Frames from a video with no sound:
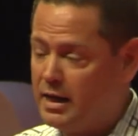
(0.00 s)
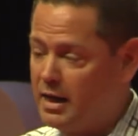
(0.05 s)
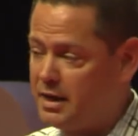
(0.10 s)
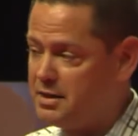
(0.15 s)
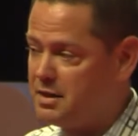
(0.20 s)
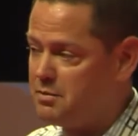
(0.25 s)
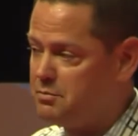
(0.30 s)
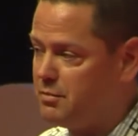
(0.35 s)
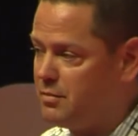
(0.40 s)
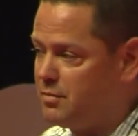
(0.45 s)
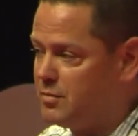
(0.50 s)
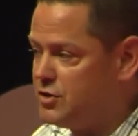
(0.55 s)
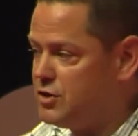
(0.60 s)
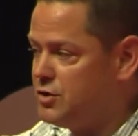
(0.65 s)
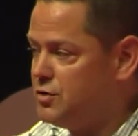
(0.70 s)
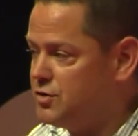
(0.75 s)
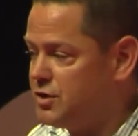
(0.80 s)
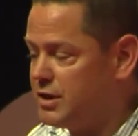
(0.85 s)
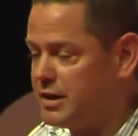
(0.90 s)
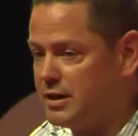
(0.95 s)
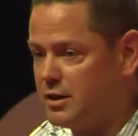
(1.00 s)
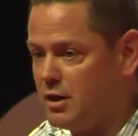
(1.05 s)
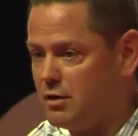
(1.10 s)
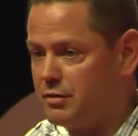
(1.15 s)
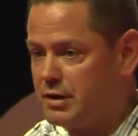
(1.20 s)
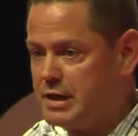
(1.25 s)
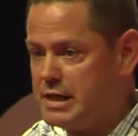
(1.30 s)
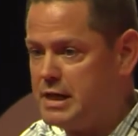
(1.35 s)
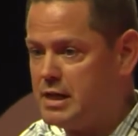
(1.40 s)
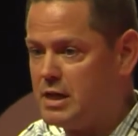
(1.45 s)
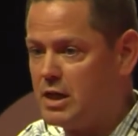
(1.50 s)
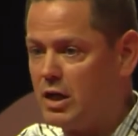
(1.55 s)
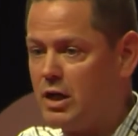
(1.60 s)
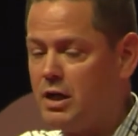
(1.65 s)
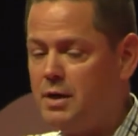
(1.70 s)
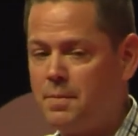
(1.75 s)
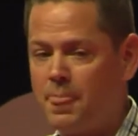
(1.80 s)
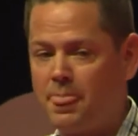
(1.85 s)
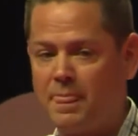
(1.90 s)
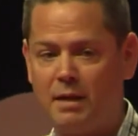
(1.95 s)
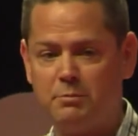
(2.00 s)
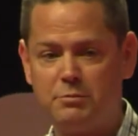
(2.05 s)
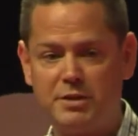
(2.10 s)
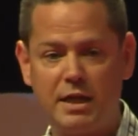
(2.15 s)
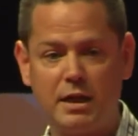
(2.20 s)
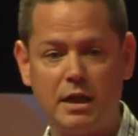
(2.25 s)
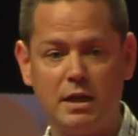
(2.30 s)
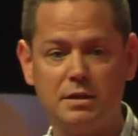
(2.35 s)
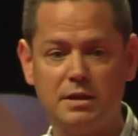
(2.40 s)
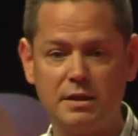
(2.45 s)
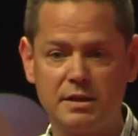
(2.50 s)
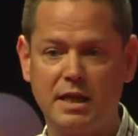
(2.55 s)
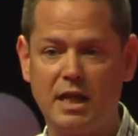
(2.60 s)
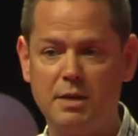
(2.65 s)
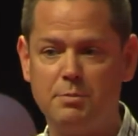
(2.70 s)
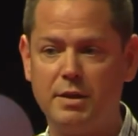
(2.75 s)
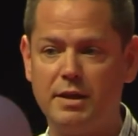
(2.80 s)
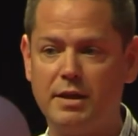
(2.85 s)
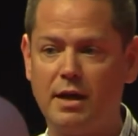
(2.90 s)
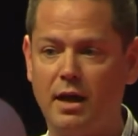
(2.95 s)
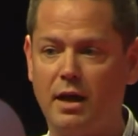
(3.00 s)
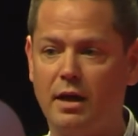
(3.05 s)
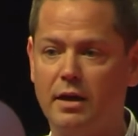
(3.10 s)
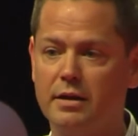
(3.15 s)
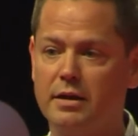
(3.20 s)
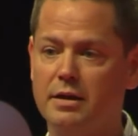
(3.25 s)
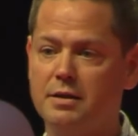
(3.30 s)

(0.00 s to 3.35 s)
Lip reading: and then using it over here. I'm taking this API